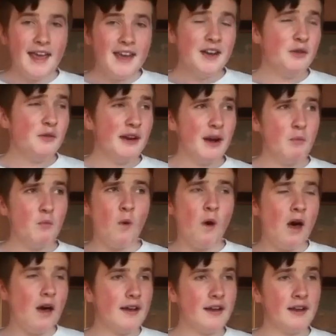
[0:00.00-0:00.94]
hate it when I'm
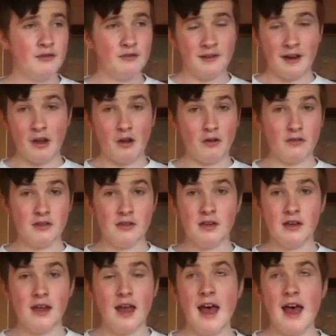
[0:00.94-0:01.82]
walking around